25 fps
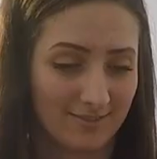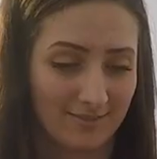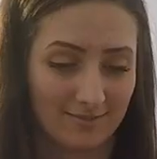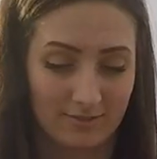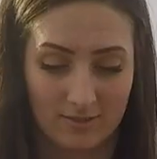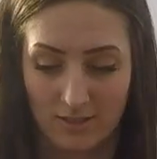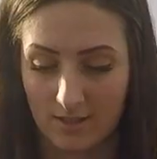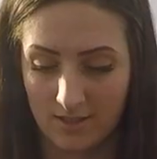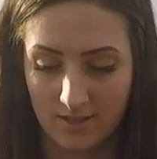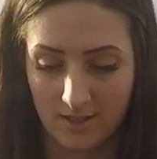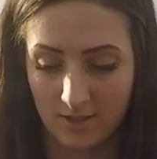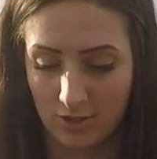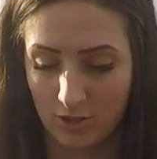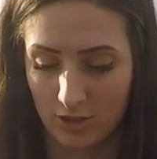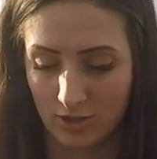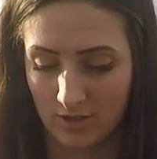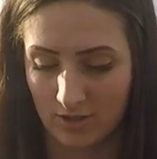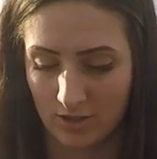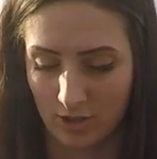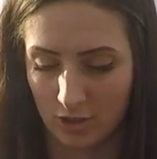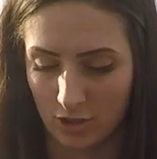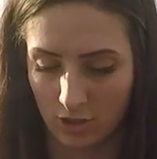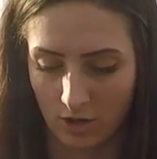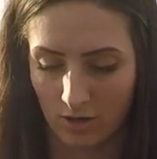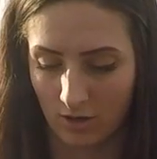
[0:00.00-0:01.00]
This is just
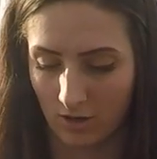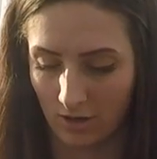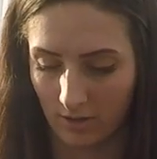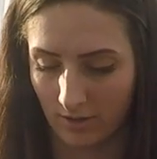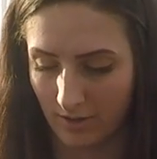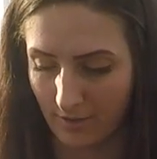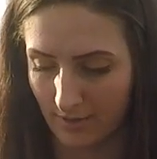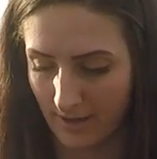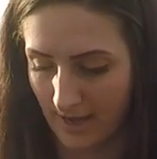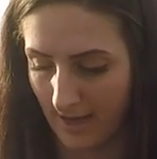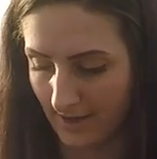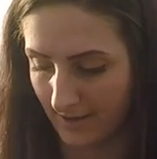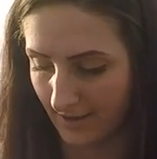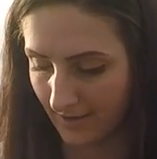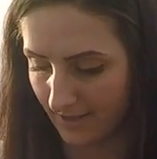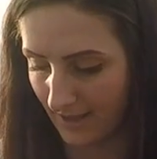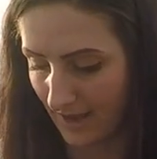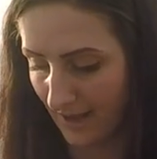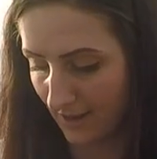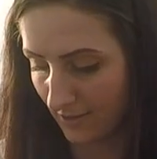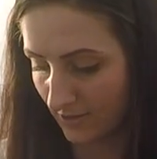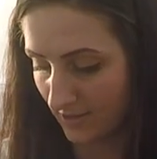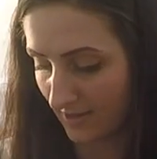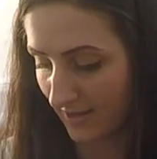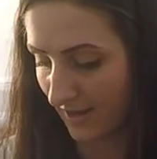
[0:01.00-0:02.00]
the chocolate that we have in the
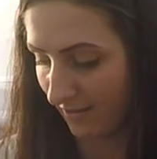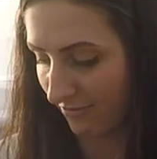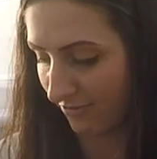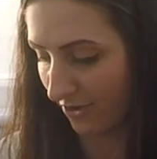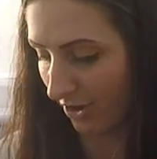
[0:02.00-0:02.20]
house, left